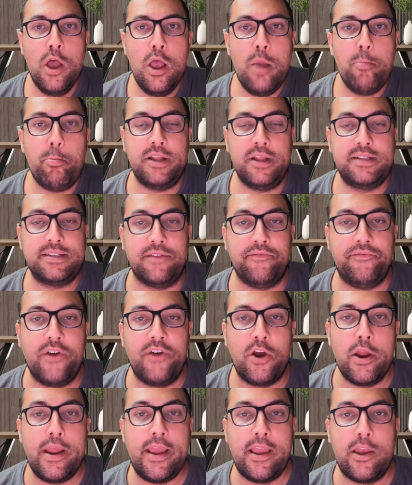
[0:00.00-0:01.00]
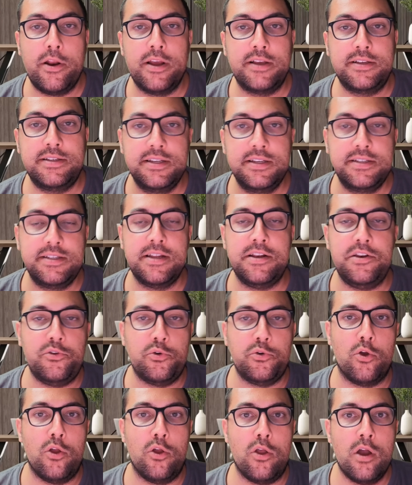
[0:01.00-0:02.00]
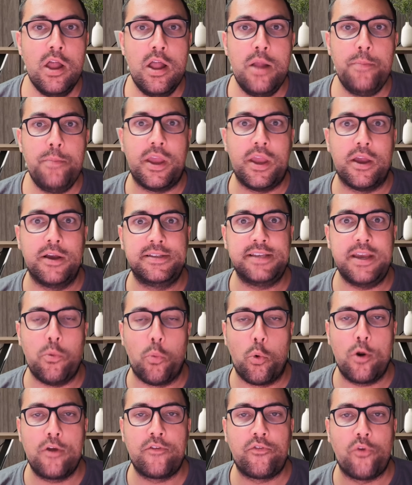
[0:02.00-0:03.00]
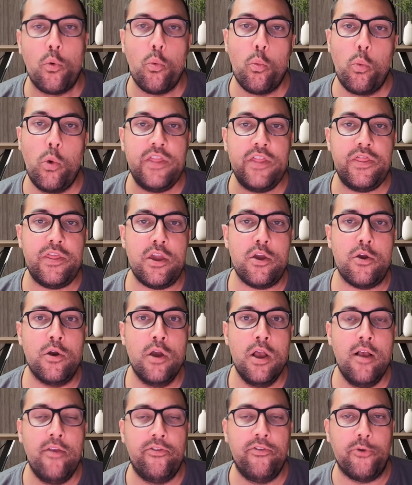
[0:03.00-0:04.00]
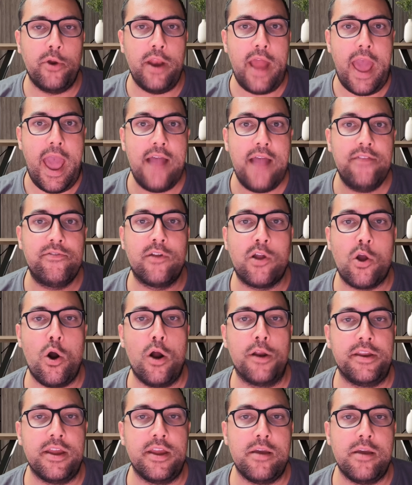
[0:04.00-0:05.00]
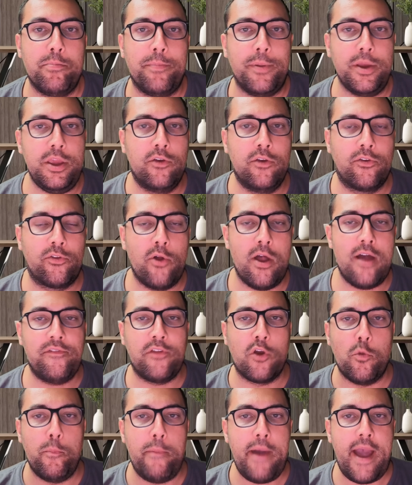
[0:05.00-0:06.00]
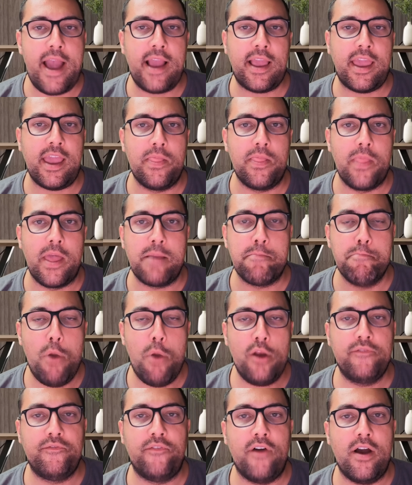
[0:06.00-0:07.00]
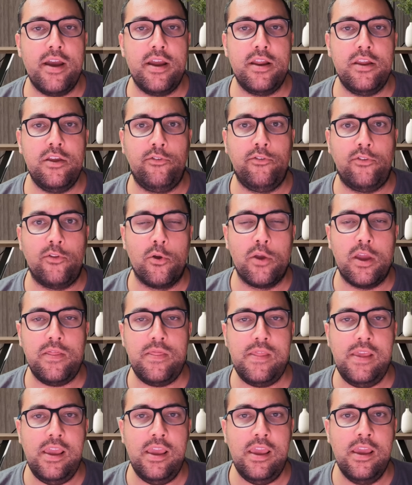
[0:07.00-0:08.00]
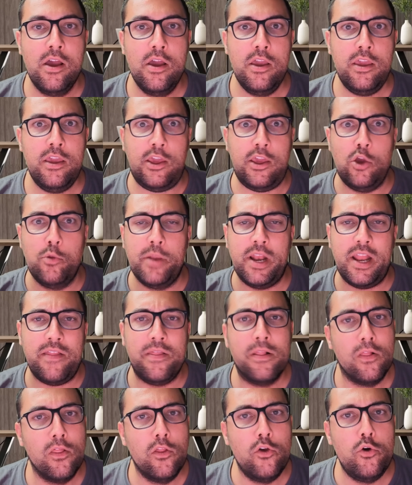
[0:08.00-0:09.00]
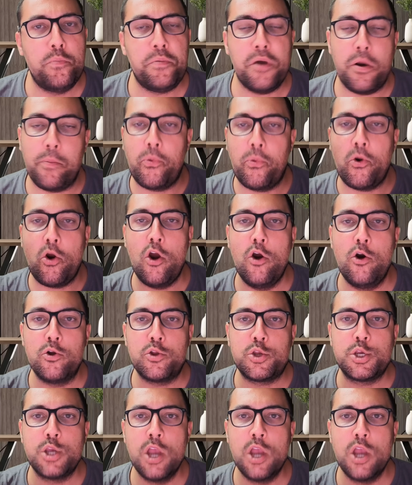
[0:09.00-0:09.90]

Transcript: but it's a very good assistant tool because it works with you. So it adds the content, but you still have to go back and like modify it. You still get the human in the loop approach